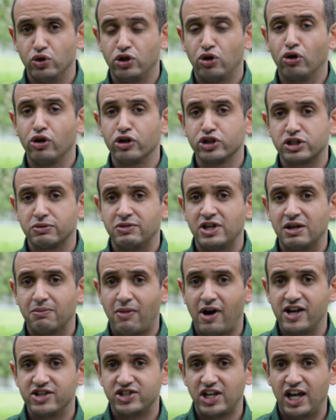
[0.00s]
In order to
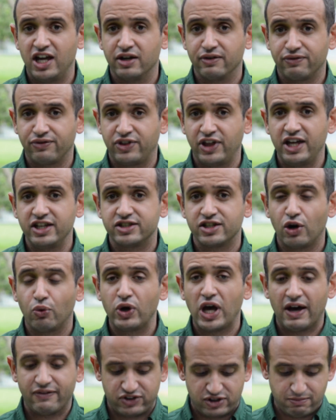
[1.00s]
minimize a of theta, we
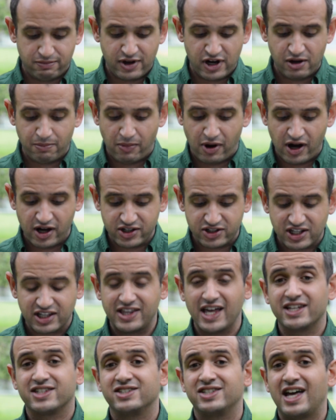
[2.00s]
have to minimize
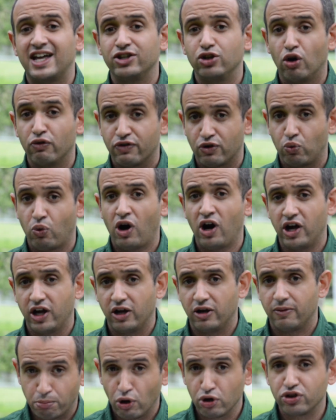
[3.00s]
that z over y,
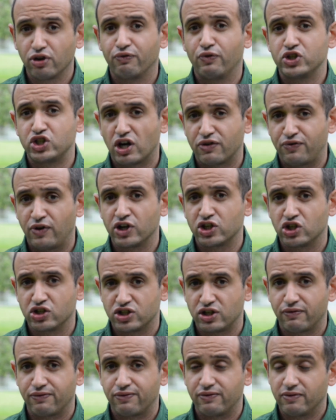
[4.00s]
both of which are functions
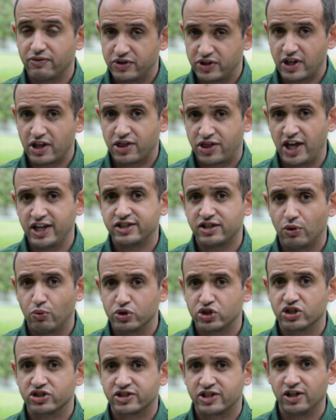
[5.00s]
of theta,
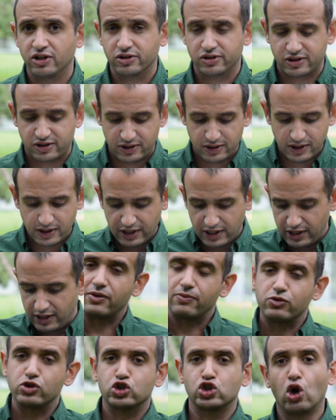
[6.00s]
which is tilt.
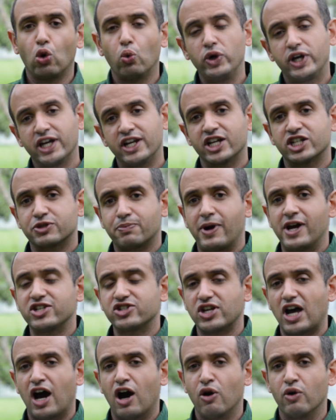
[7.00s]
So we can express
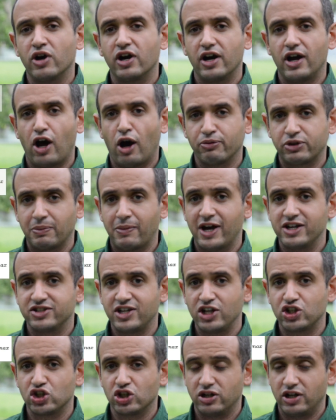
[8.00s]
our
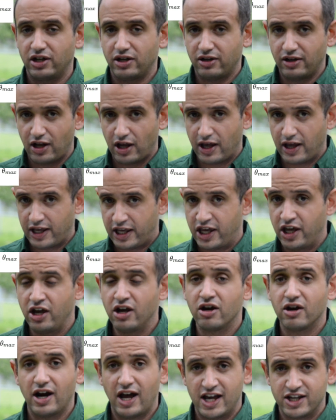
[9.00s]
optimization
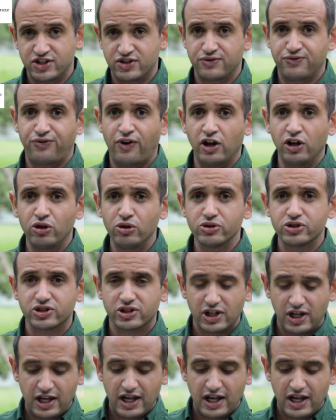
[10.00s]
here as follows.